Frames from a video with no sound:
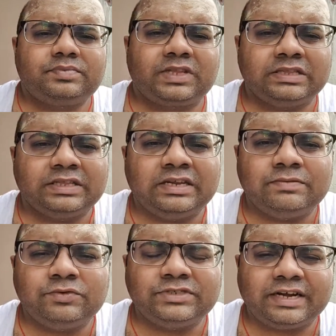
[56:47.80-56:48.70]
Then you have
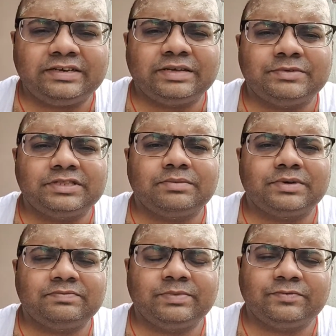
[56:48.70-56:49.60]
to chant the mantra,
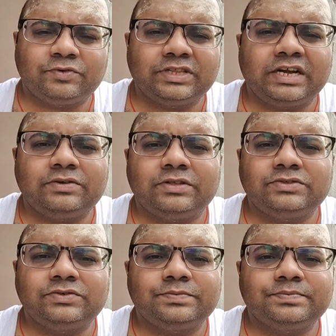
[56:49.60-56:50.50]
but before that
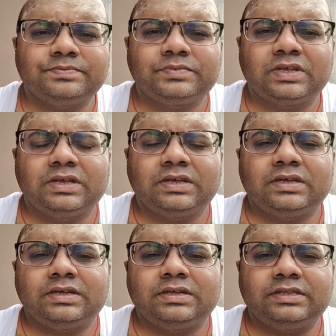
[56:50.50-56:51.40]
also
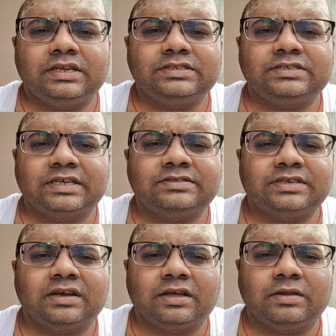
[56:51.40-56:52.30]
there is a
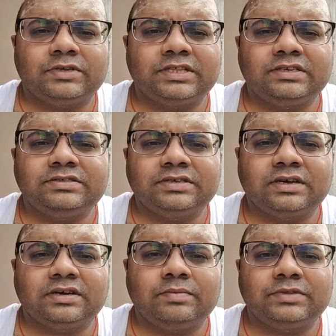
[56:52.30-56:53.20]
sankalp
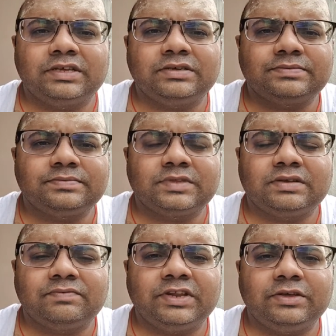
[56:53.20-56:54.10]
thing,
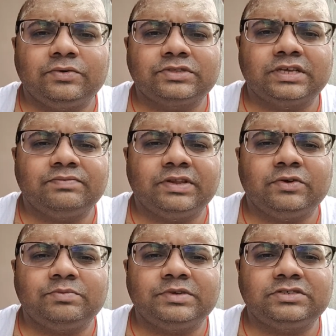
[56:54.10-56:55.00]
vinayog
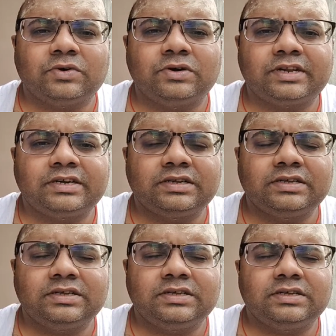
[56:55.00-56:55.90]
means contract,
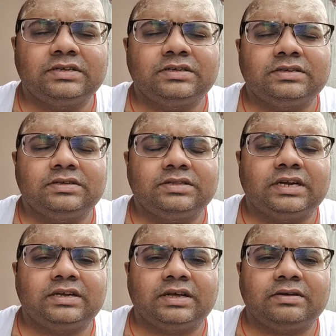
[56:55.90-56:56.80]
that
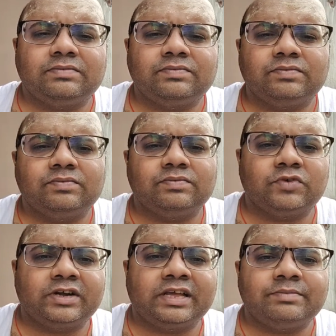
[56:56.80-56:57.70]
what
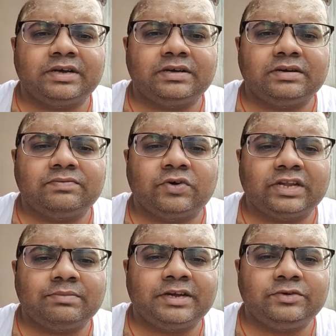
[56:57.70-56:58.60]

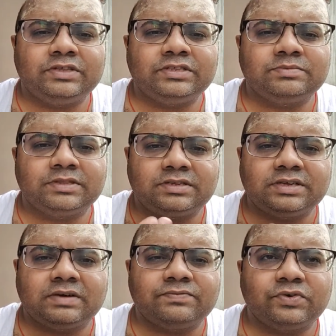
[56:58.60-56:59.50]
am I doing this mantra
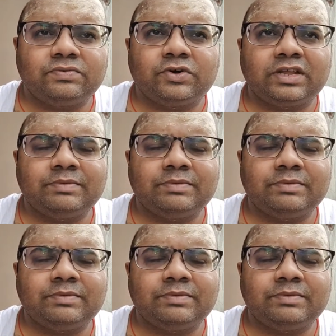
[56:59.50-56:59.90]
jap for, what am I